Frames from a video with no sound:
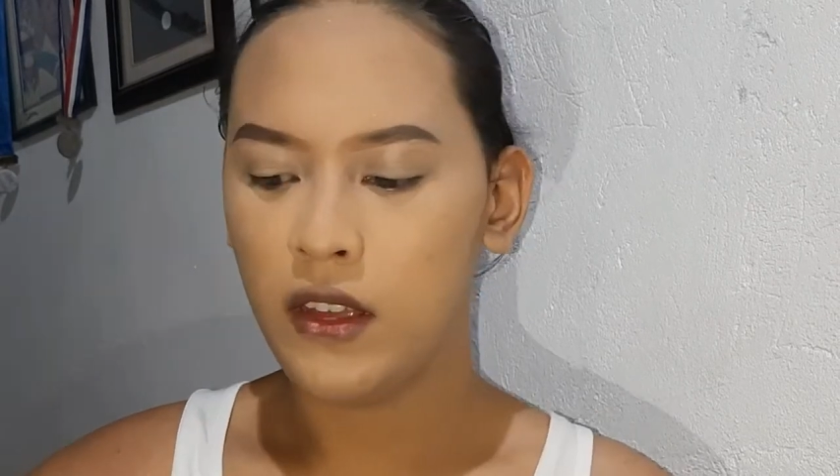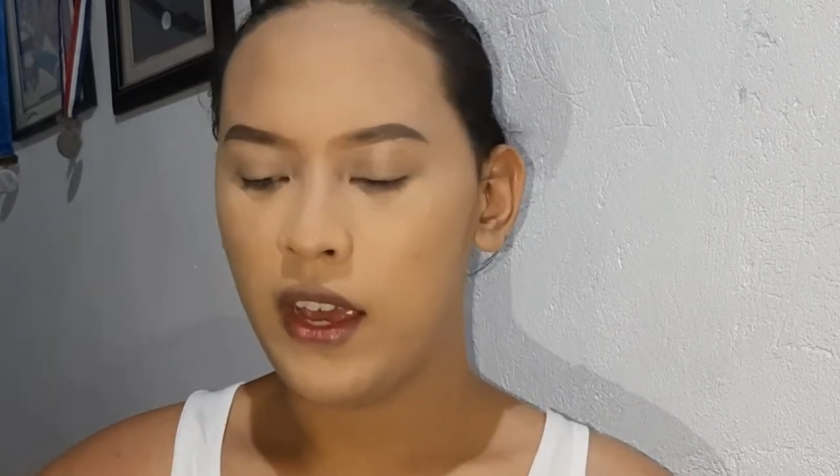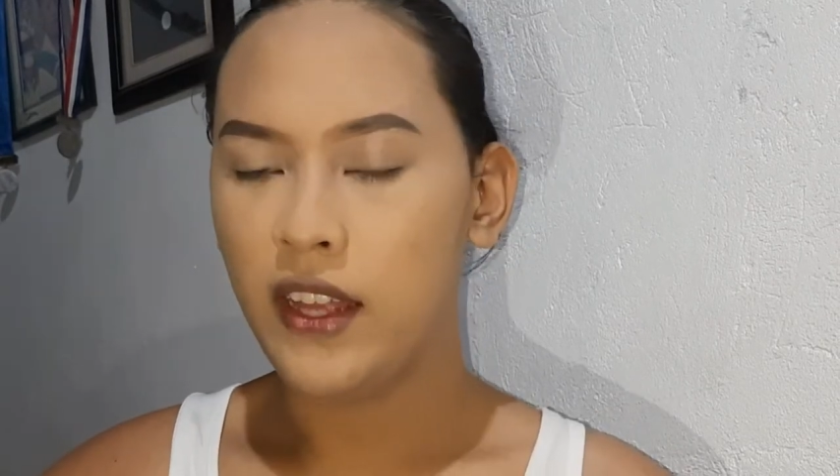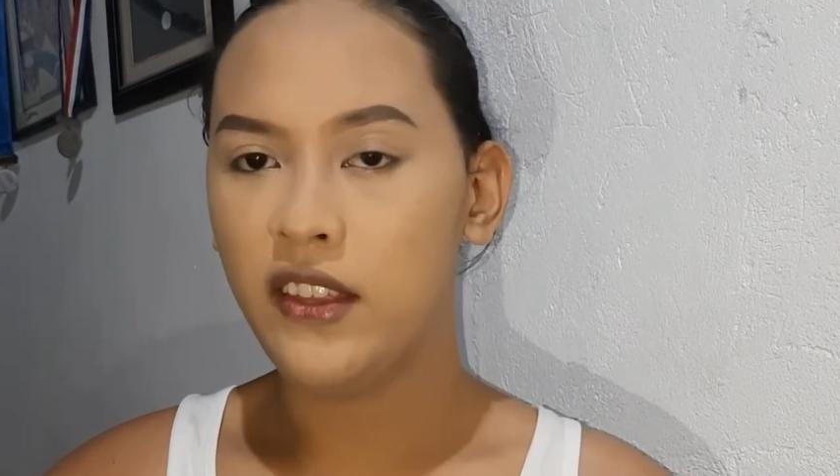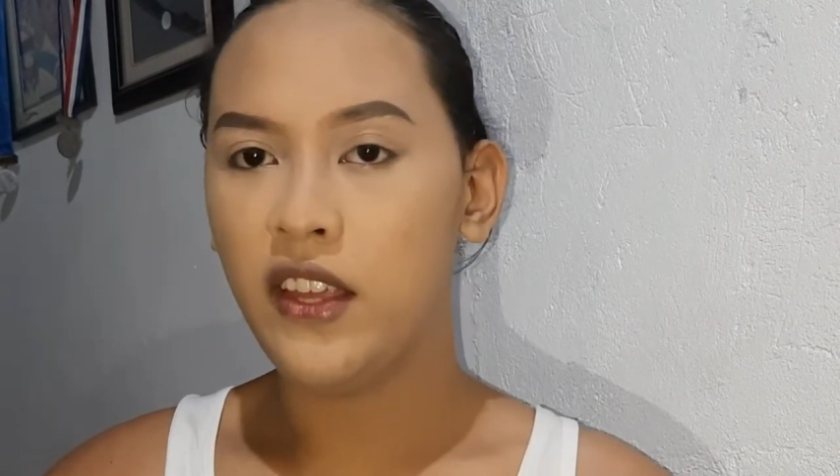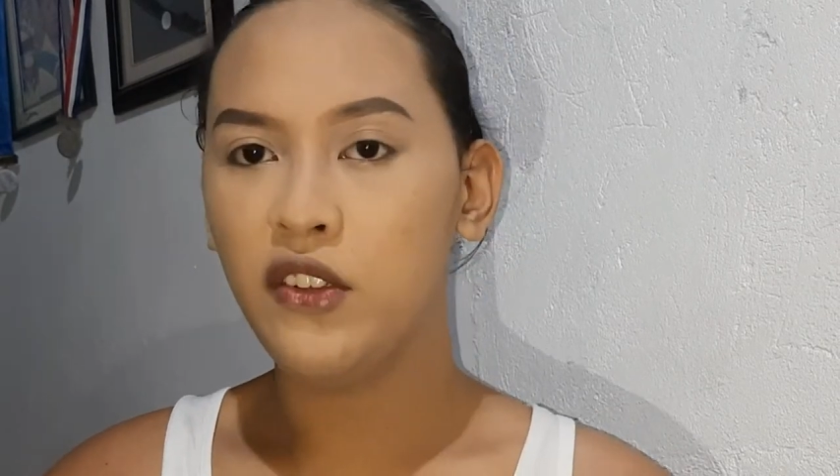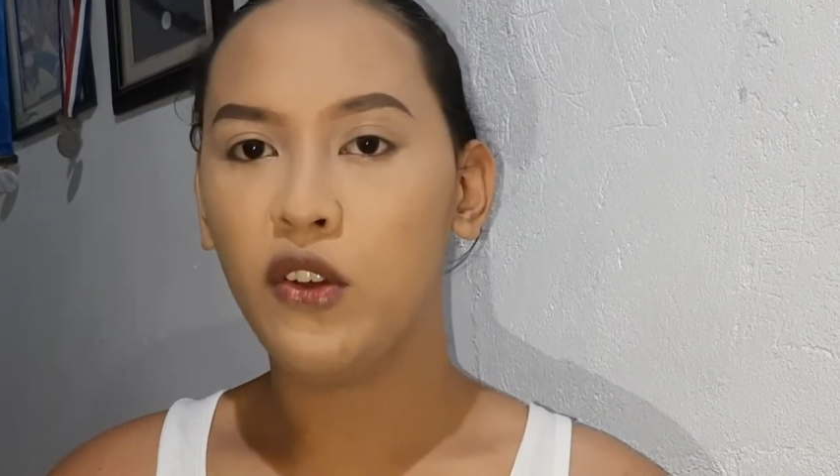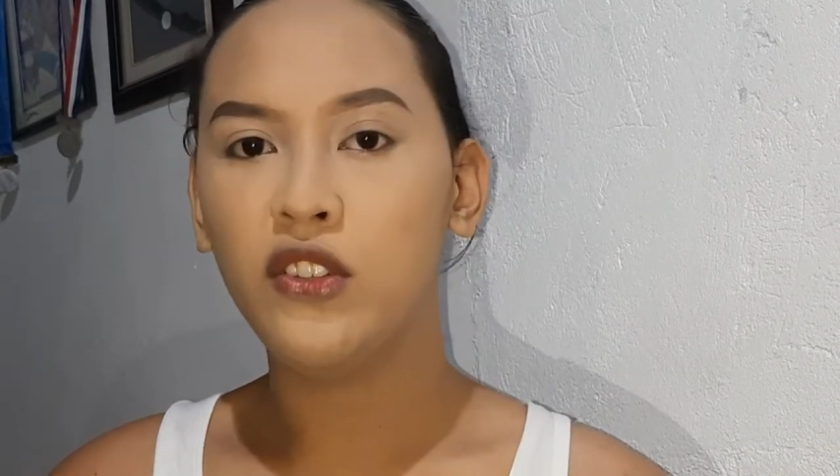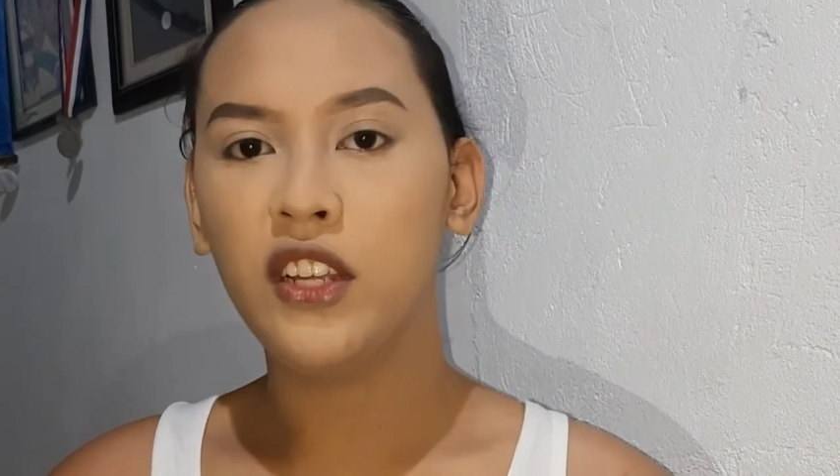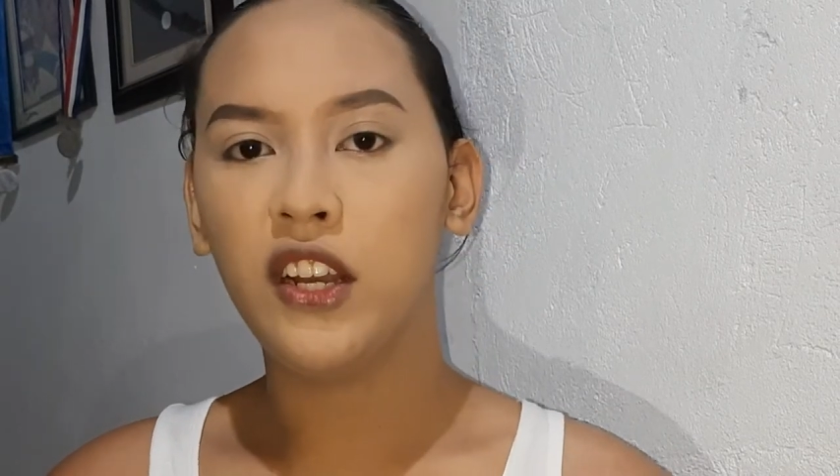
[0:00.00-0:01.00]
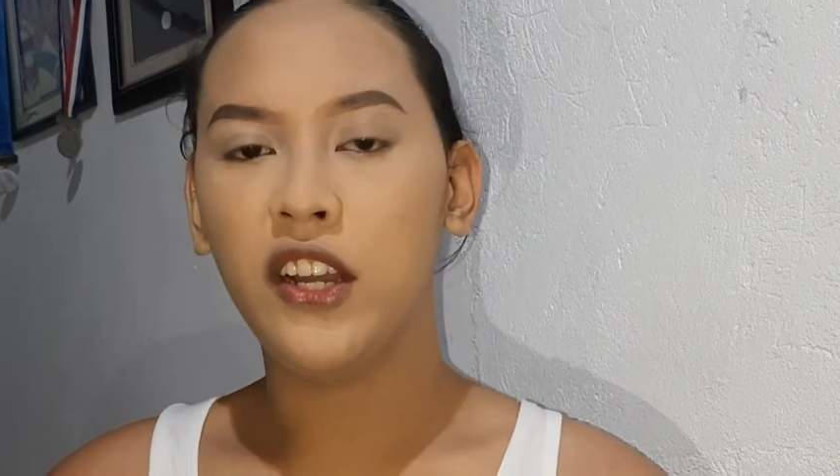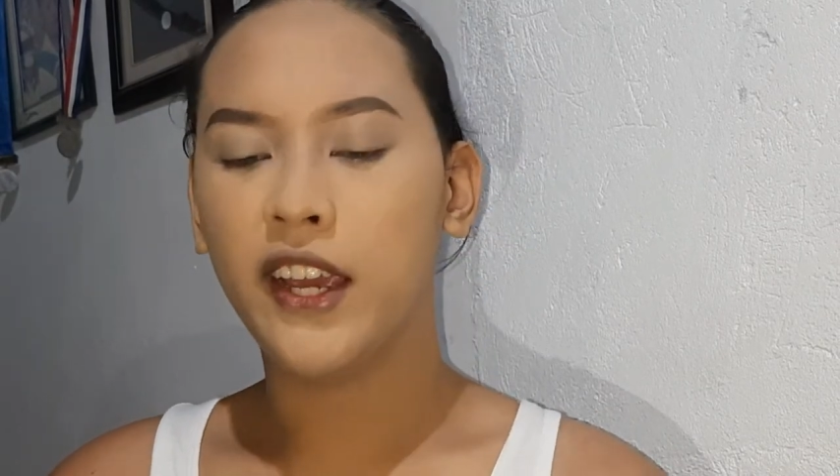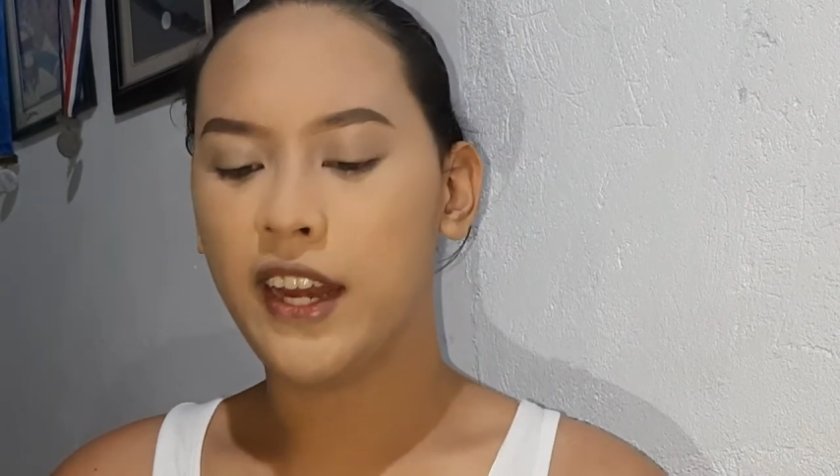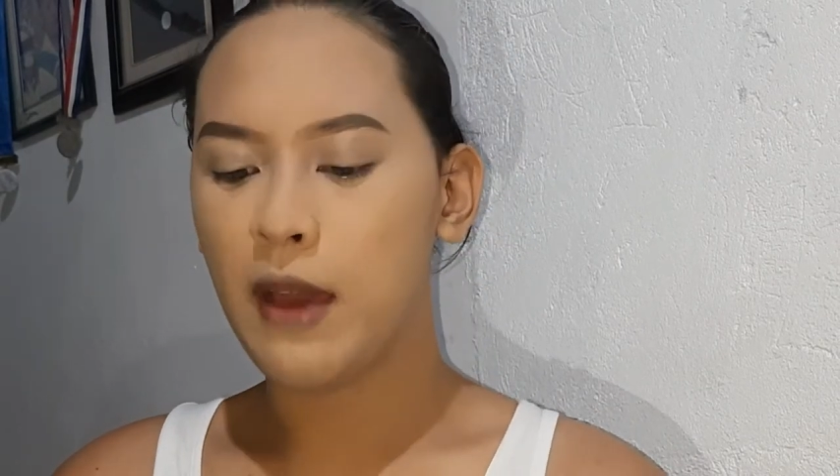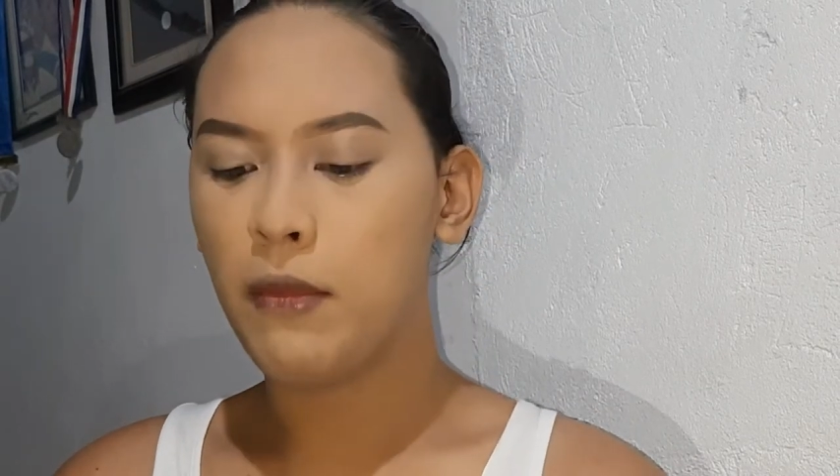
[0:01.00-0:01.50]
And then yung concealer na
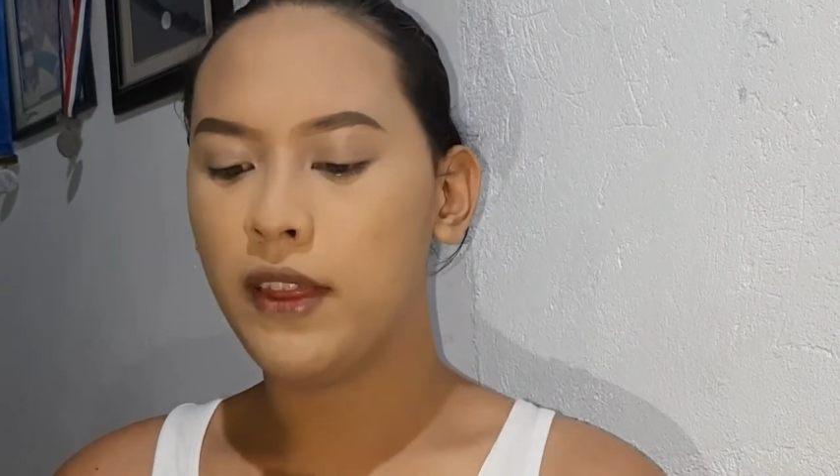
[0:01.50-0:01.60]
ginamit